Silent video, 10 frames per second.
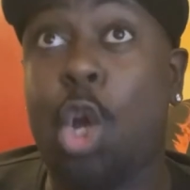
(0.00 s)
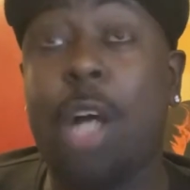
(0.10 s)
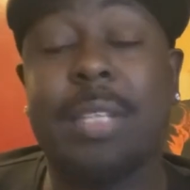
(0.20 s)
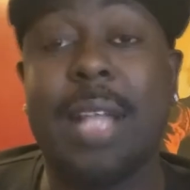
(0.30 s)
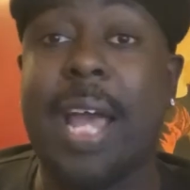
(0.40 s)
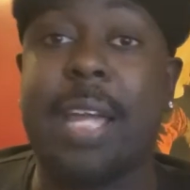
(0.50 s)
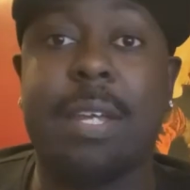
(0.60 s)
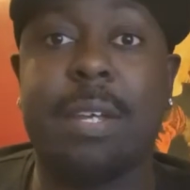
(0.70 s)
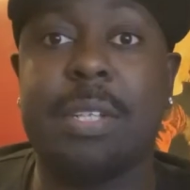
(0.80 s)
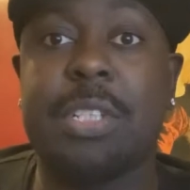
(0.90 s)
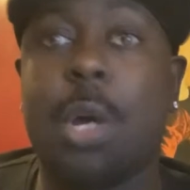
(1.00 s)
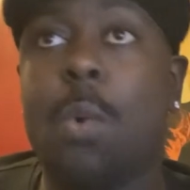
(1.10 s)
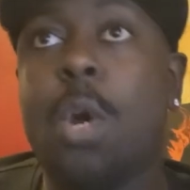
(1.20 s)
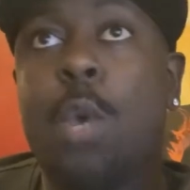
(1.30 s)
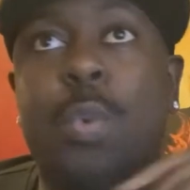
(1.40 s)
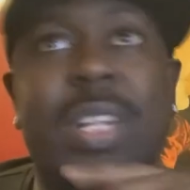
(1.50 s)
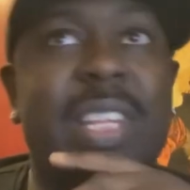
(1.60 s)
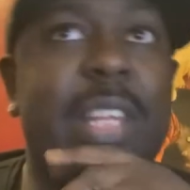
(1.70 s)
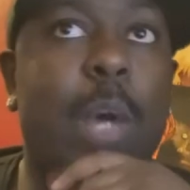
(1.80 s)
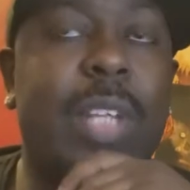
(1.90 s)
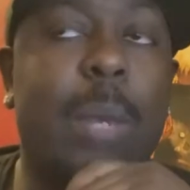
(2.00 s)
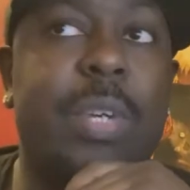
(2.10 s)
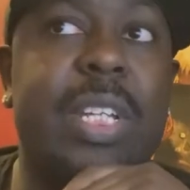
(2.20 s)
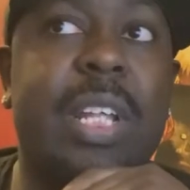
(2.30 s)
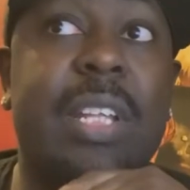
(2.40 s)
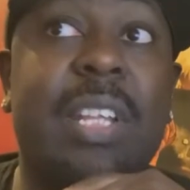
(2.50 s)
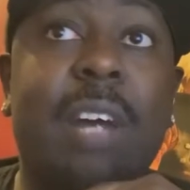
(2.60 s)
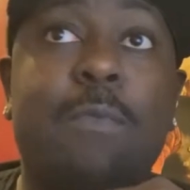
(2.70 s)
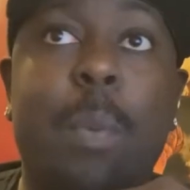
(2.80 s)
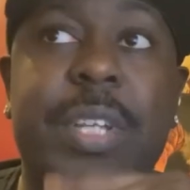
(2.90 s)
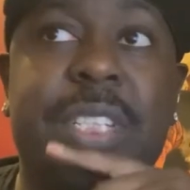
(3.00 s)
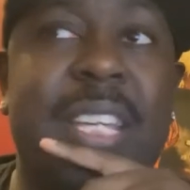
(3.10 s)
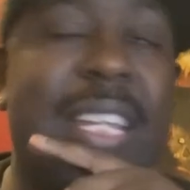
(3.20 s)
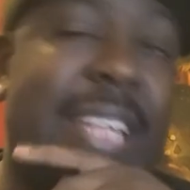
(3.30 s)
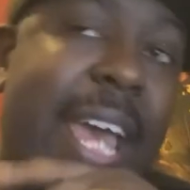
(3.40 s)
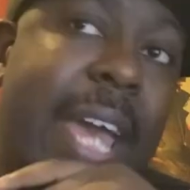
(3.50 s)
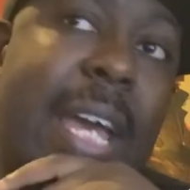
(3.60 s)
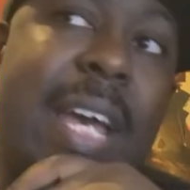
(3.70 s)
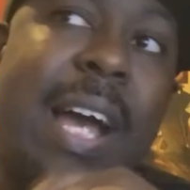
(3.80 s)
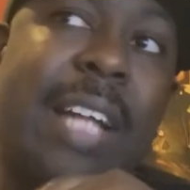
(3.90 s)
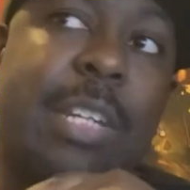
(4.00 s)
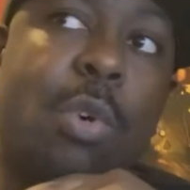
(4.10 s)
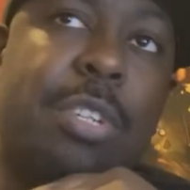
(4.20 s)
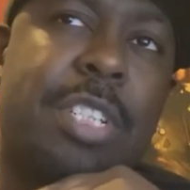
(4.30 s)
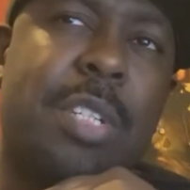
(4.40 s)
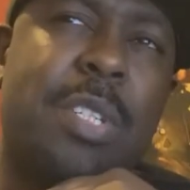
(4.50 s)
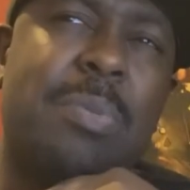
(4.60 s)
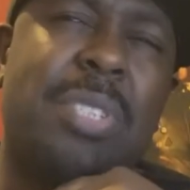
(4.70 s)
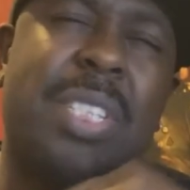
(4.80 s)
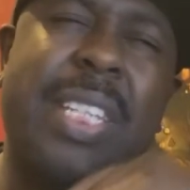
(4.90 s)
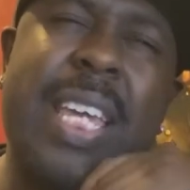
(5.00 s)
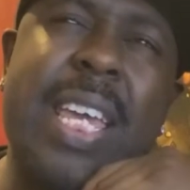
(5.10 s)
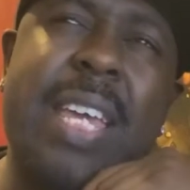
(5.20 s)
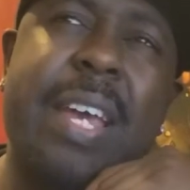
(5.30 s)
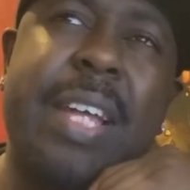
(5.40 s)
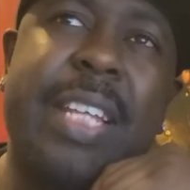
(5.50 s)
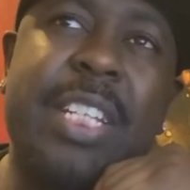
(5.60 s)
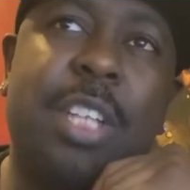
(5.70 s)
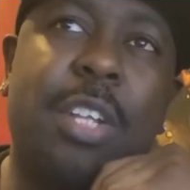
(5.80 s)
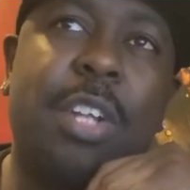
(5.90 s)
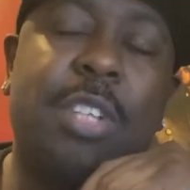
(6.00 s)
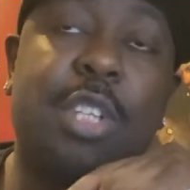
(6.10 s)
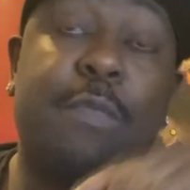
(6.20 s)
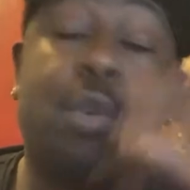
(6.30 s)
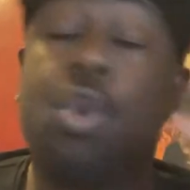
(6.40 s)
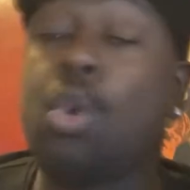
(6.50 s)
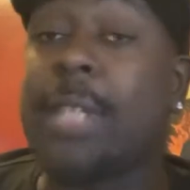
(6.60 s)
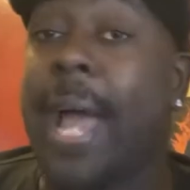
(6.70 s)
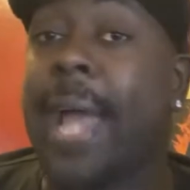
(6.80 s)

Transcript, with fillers: godlike, so we know that we love what we're seeing there. And then also you see there's a lot of good